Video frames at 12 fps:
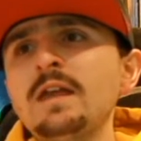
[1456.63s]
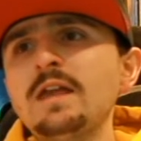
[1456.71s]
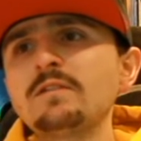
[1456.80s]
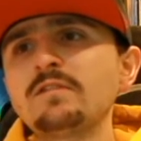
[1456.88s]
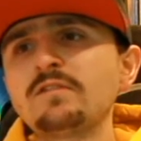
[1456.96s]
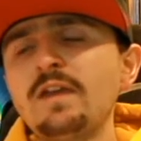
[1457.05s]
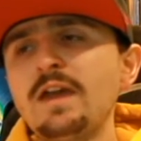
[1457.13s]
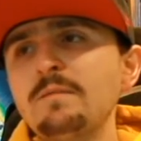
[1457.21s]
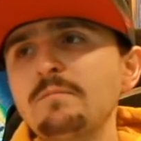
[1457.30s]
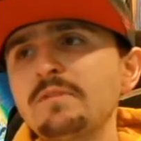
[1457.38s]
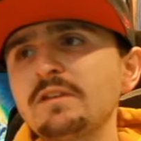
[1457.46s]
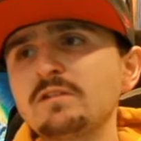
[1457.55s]
It was just like
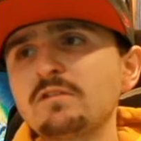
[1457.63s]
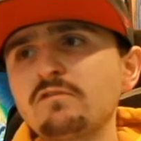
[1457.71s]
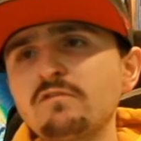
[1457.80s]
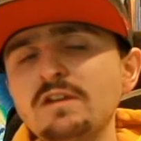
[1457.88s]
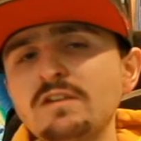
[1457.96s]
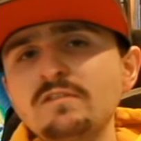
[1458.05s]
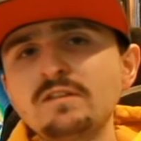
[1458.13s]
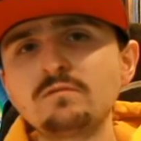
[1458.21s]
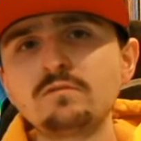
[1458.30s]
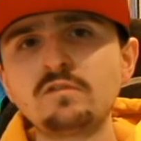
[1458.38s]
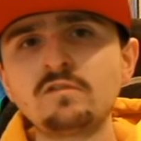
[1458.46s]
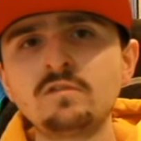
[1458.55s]
empty on the streets and it
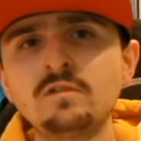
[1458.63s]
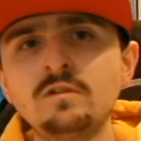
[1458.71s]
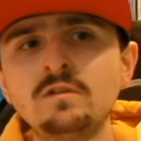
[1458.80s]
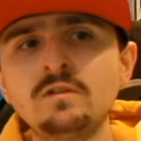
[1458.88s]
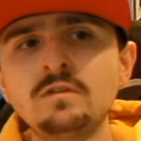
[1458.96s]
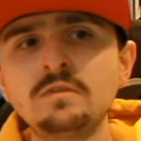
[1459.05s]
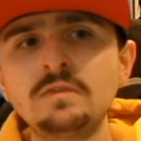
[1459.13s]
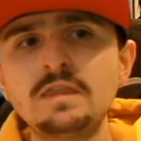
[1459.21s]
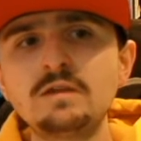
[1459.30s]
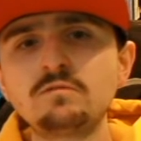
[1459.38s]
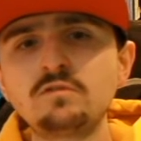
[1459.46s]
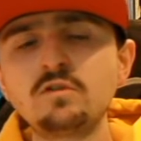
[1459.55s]
was
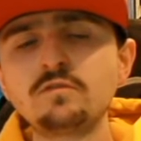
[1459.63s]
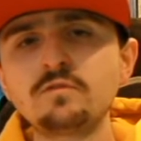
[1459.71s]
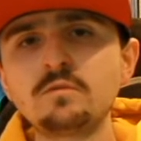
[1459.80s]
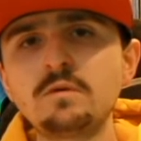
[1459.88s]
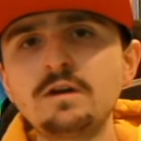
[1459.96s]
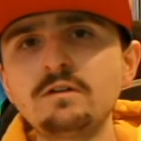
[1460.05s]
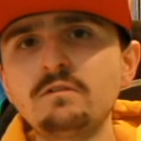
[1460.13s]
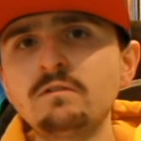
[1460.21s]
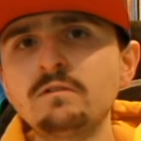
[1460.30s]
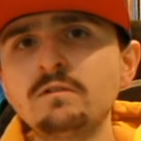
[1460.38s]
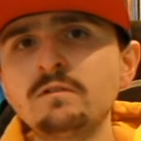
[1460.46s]
it was good for a while.